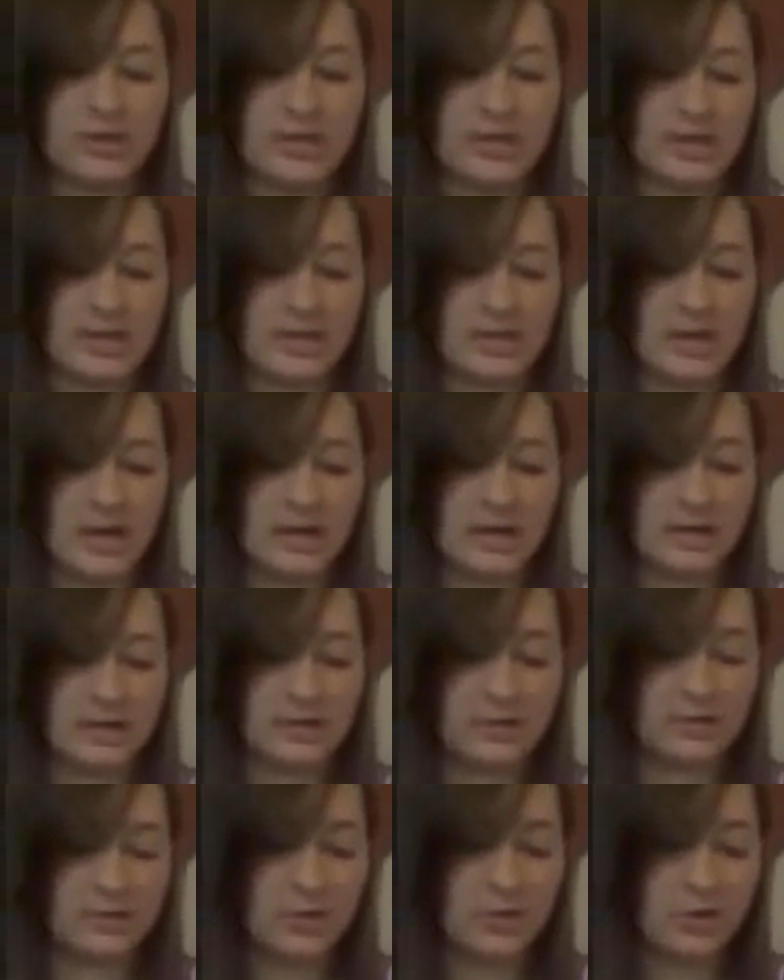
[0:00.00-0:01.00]
and
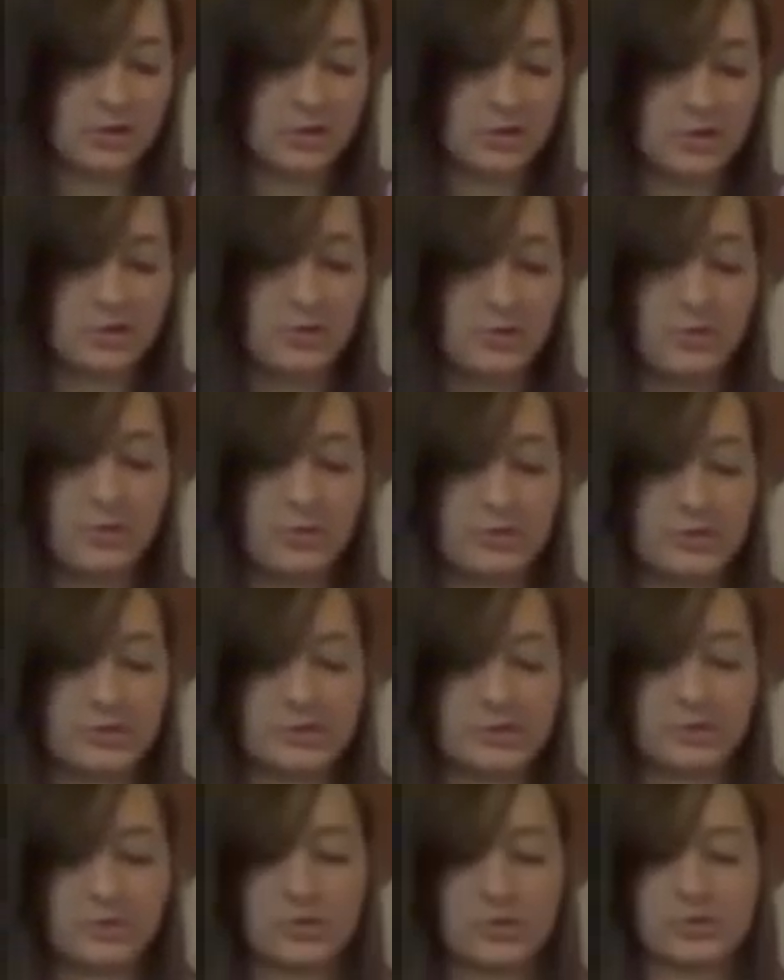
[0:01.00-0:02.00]
gynecological
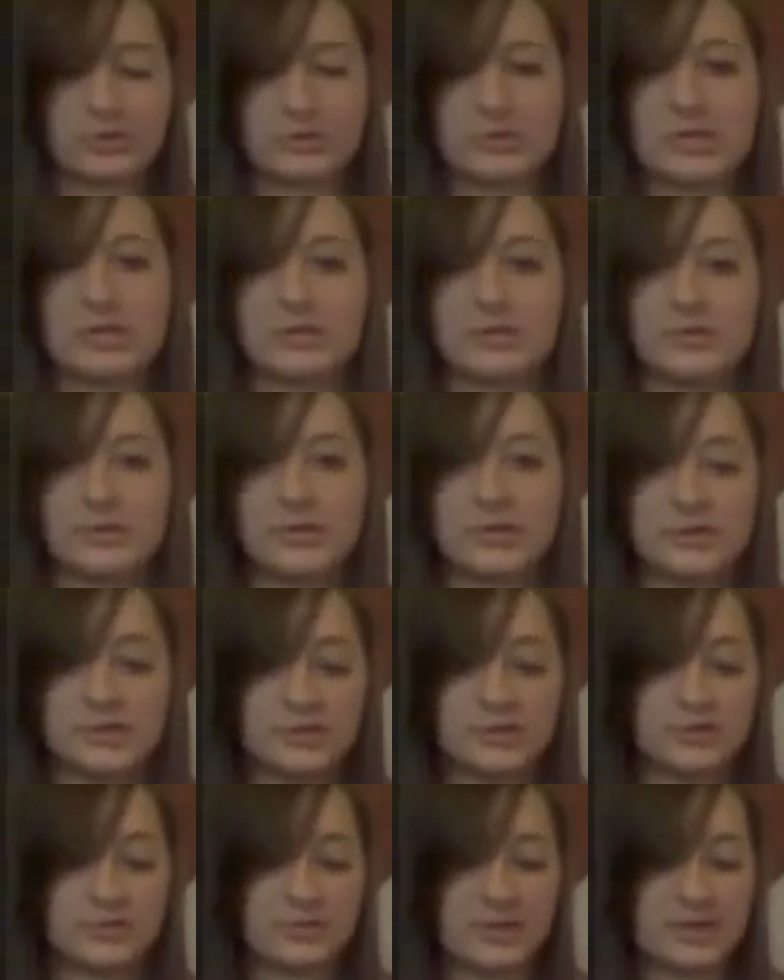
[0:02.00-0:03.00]
disorders increase
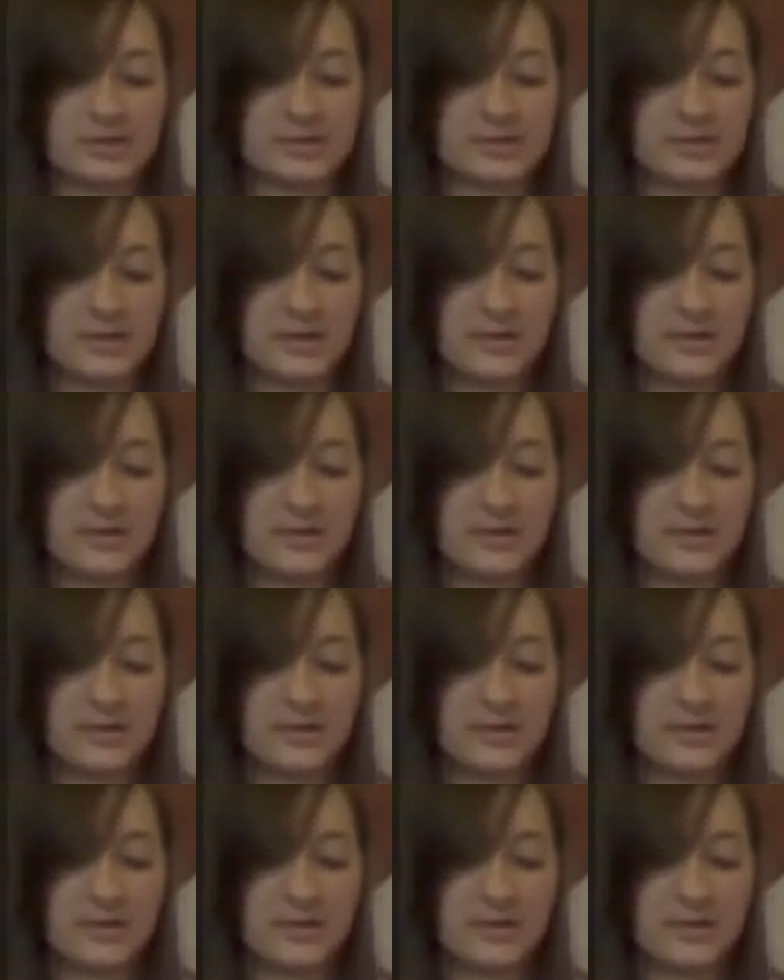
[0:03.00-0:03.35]
your risk